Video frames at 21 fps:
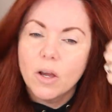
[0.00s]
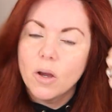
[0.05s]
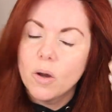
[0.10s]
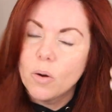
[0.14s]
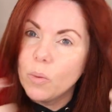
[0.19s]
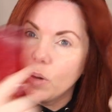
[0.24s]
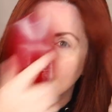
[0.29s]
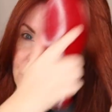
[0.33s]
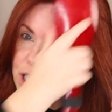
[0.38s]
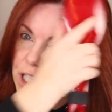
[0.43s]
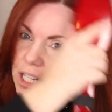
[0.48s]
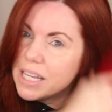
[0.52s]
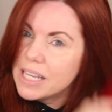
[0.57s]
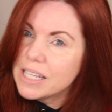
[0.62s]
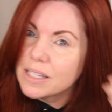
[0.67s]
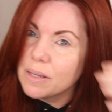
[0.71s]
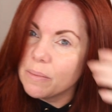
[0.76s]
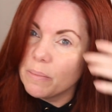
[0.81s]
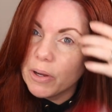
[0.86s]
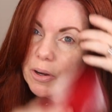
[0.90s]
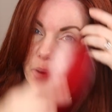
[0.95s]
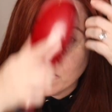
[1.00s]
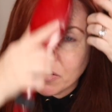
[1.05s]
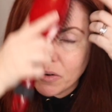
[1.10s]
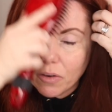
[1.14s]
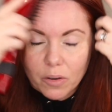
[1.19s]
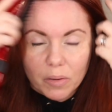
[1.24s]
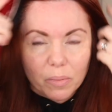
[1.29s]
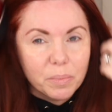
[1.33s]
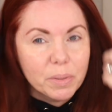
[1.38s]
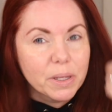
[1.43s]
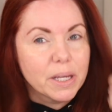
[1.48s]
which is a
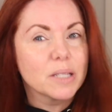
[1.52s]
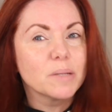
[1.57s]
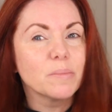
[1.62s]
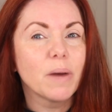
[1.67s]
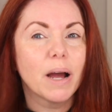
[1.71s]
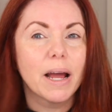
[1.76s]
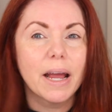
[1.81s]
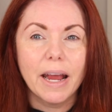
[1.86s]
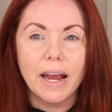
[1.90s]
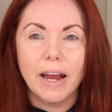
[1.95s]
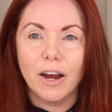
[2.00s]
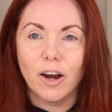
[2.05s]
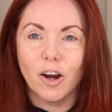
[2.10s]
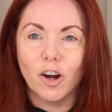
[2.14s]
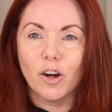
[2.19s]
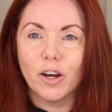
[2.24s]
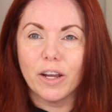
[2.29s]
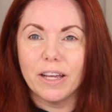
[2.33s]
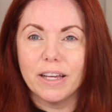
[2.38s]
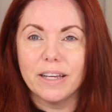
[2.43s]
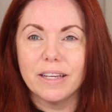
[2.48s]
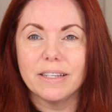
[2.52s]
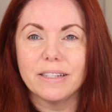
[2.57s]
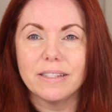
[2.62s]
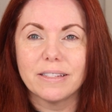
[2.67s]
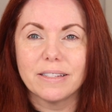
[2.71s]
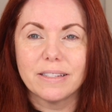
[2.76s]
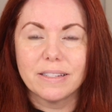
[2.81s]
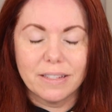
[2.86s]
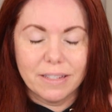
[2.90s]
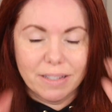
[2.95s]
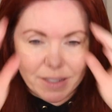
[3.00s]
miracle because my hair
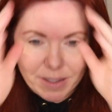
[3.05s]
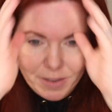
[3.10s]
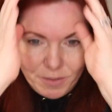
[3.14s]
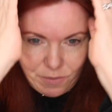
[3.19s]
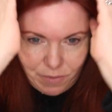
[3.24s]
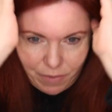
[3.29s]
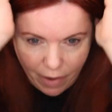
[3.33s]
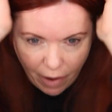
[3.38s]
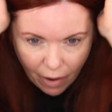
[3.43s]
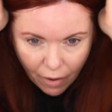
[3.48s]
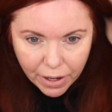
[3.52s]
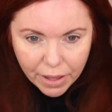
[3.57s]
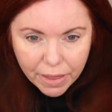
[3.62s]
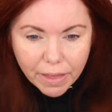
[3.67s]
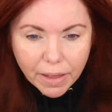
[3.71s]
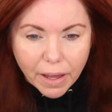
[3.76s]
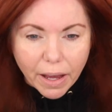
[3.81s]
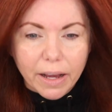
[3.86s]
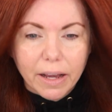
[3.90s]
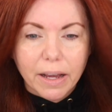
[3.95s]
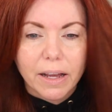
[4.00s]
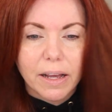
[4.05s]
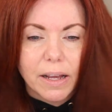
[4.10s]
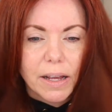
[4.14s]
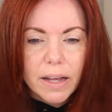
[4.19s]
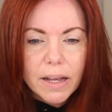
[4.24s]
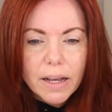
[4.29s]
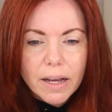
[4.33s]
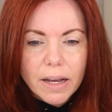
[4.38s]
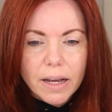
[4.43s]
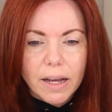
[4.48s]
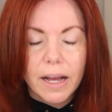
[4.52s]
is very thick,
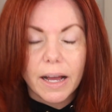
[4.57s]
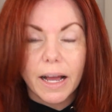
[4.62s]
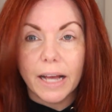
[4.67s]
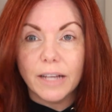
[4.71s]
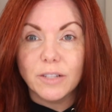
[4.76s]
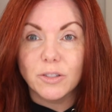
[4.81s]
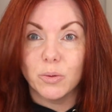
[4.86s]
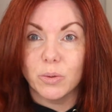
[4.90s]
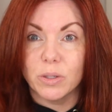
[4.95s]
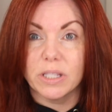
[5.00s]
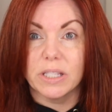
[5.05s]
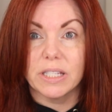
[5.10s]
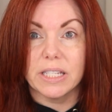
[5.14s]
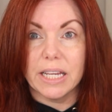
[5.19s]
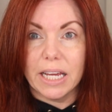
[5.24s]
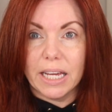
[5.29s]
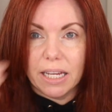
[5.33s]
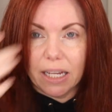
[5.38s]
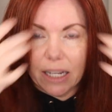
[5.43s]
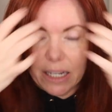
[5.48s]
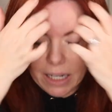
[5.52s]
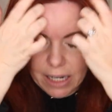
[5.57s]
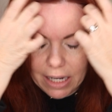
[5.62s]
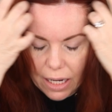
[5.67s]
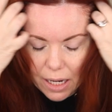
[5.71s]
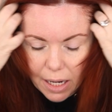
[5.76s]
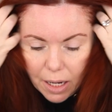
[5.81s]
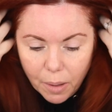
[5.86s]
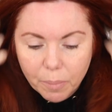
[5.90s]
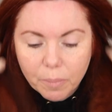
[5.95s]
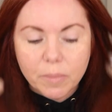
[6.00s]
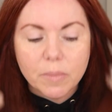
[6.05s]
as you can see.
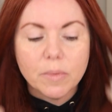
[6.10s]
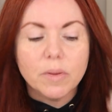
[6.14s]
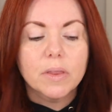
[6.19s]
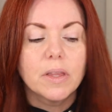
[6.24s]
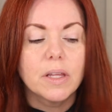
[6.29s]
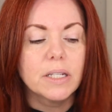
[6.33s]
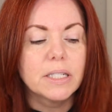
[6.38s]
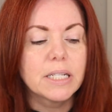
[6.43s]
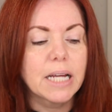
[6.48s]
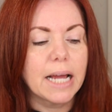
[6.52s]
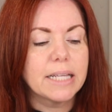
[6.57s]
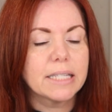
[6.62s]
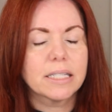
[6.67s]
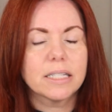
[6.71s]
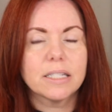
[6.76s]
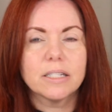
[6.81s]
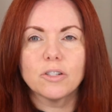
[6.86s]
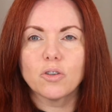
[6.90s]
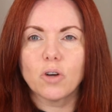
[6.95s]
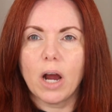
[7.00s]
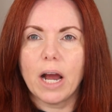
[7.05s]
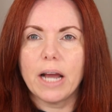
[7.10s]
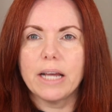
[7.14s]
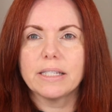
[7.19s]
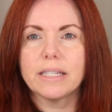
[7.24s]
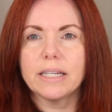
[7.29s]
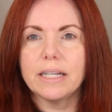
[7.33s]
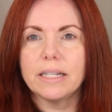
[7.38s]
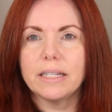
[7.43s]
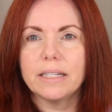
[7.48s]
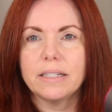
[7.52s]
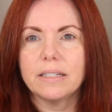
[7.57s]
The Dyson dries
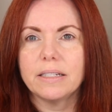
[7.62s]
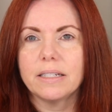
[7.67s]
it